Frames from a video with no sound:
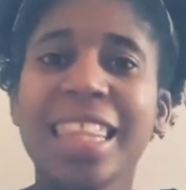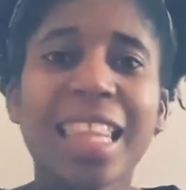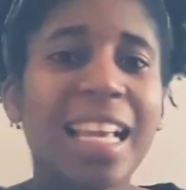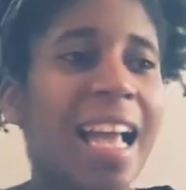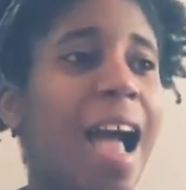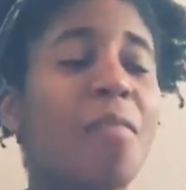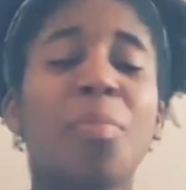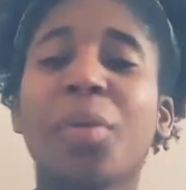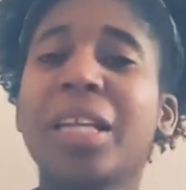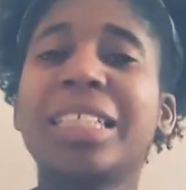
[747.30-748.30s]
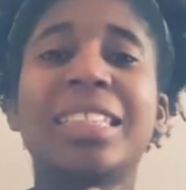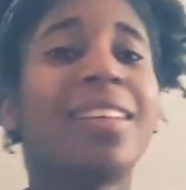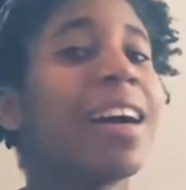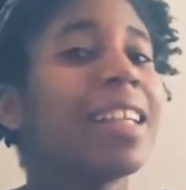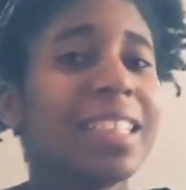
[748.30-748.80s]
God brings
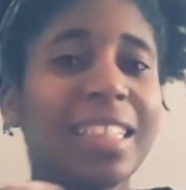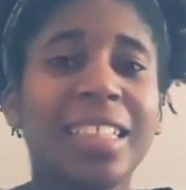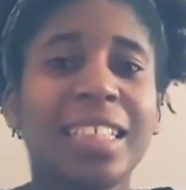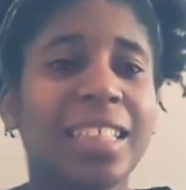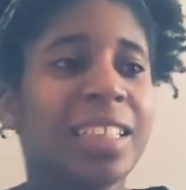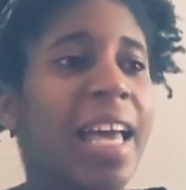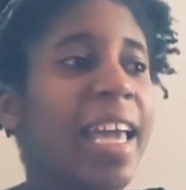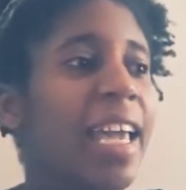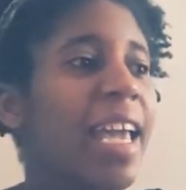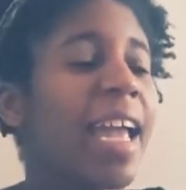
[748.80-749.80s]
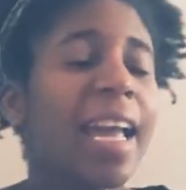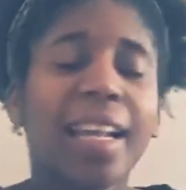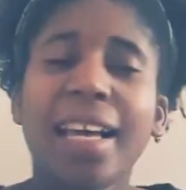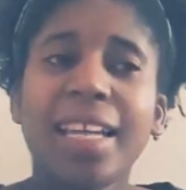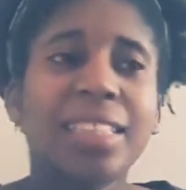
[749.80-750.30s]
darkness into light. And
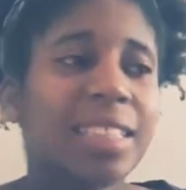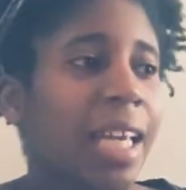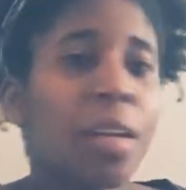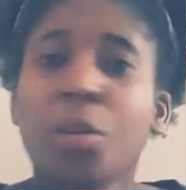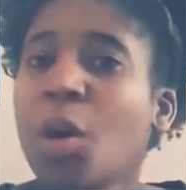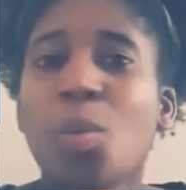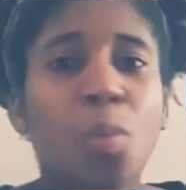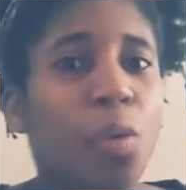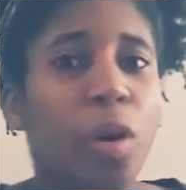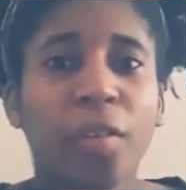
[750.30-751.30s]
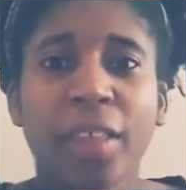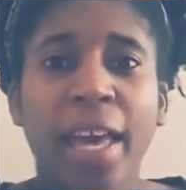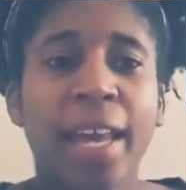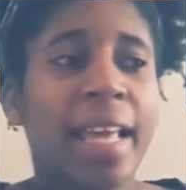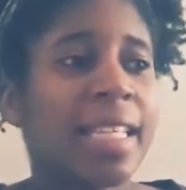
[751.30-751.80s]
God's saying, no more of
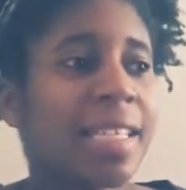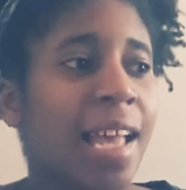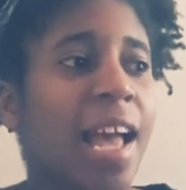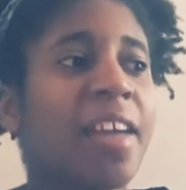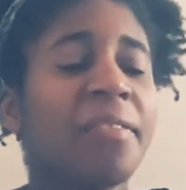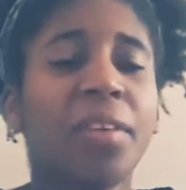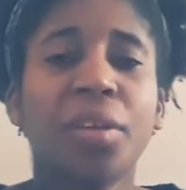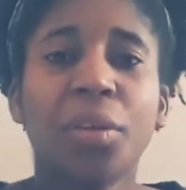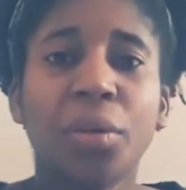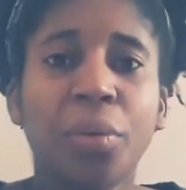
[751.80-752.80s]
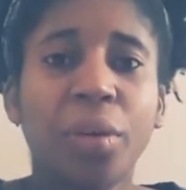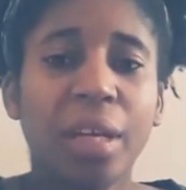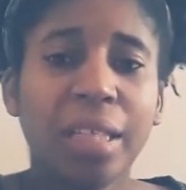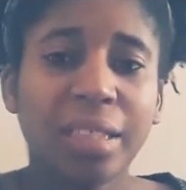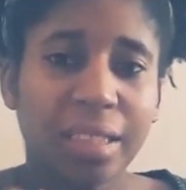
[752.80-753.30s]
that. It's time for you
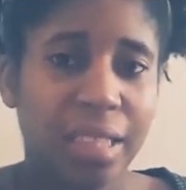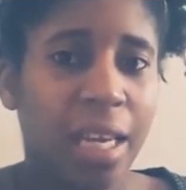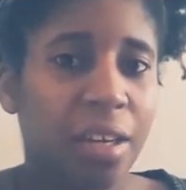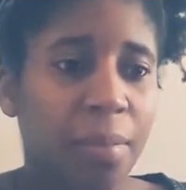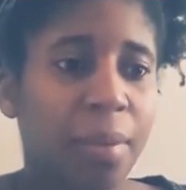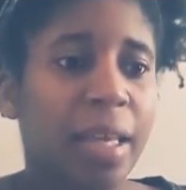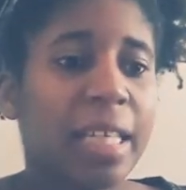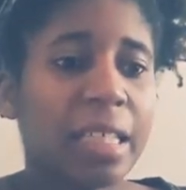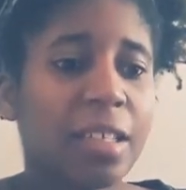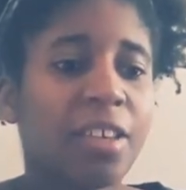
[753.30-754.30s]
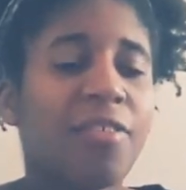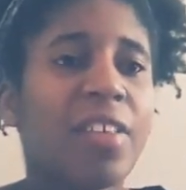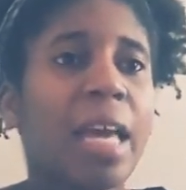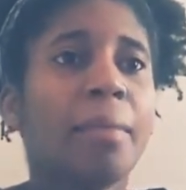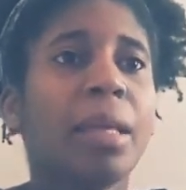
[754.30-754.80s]
to set your place in your
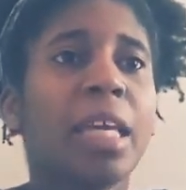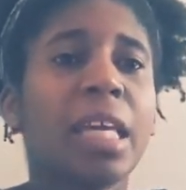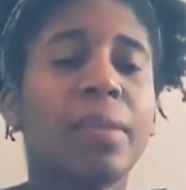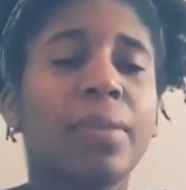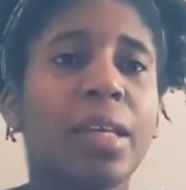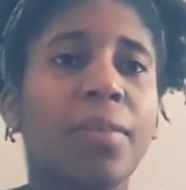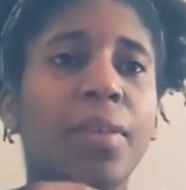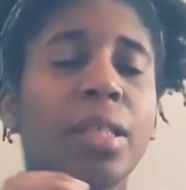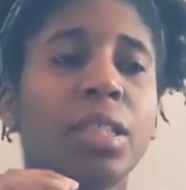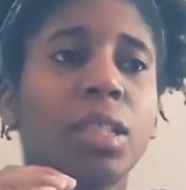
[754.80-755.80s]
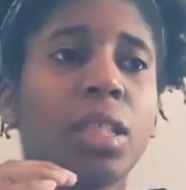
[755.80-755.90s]
family. Even if it's